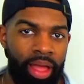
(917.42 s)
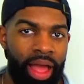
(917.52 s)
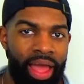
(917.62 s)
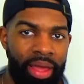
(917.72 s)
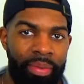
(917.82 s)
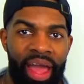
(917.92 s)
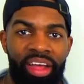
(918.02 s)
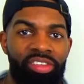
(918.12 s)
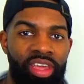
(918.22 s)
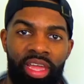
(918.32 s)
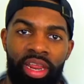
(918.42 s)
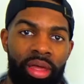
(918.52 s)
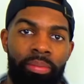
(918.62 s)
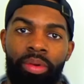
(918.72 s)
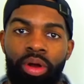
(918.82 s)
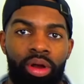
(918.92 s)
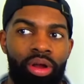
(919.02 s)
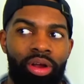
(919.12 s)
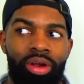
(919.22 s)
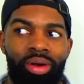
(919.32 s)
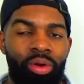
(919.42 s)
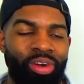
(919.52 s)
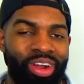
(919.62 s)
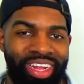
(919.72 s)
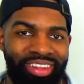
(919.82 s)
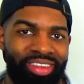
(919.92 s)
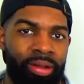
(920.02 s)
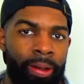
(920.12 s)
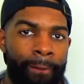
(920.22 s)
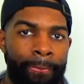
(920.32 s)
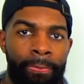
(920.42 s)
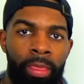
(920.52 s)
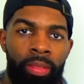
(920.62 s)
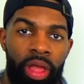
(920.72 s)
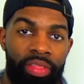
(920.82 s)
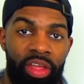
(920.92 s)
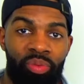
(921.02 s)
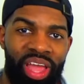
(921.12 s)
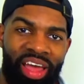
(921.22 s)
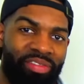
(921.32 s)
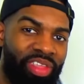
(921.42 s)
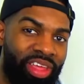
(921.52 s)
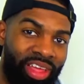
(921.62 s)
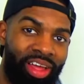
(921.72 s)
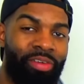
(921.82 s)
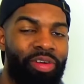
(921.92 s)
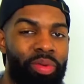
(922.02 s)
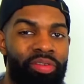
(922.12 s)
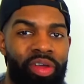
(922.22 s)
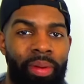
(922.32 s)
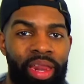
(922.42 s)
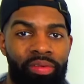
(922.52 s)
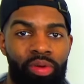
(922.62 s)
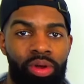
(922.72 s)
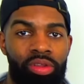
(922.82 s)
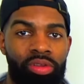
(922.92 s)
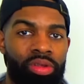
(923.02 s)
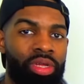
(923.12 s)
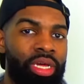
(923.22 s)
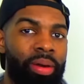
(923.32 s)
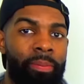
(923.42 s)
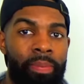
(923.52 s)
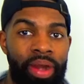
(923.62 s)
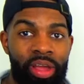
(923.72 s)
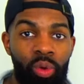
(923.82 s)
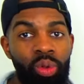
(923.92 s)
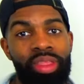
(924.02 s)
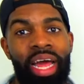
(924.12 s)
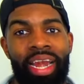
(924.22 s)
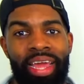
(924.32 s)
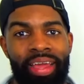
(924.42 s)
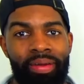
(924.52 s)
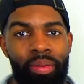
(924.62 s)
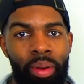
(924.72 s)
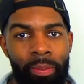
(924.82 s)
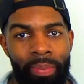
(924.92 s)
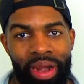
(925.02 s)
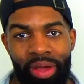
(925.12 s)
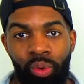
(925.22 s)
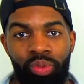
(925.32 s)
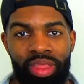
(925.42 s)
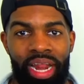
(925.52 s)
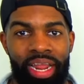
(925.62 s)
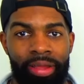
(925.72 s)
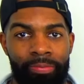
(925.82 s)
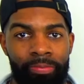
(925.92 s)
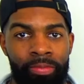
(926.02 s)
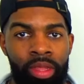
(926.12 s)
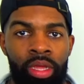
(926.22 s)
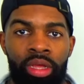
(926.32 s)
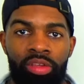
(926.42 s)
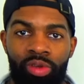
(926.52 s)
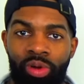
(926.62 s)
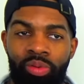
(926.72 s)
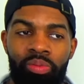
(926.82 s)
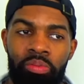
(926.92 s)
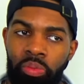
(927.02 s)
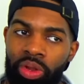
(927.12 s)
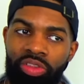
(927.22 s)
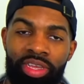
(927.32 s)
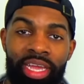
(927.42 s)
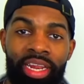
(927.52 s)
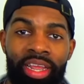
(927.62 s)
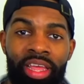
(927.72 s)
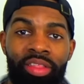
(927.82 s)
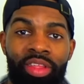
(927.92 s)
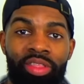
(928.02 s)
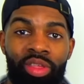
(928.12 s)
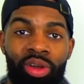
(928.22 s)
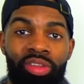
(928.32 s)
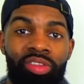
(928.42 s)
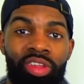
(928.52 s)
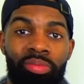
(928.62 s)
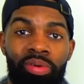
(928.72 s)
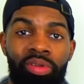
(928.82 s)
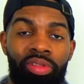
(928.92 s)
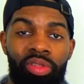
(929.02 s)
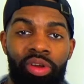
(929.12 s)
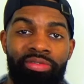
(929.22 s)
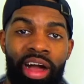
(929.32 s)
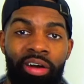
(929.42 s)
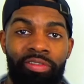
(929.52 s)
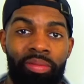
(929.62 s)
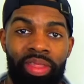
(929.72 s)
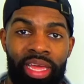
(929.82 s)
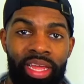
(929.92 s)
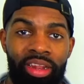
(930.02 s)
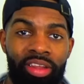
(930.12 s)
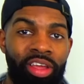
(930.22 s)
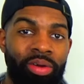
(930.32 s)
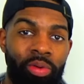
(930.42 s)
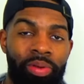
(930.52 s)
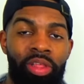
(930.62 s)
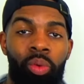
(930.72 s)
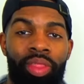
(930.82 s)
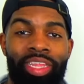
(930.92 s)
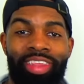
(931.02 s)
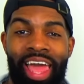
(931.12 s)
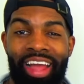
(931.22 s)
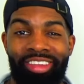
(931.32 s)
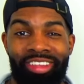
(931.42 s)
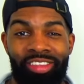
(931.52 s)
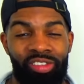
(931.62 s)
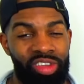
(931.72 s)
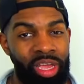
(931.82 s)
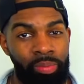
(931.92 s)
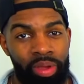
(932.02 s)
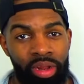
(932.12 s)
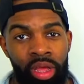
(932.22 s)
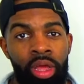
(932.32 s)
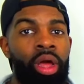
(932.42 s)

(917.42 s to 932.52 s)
I am asking him, her, or it. And then we have the affirmative command, of course. Pregúntale, pregúntale. So, once again, the third syllable, the third vowel from the end, will be the one that's accented to keep it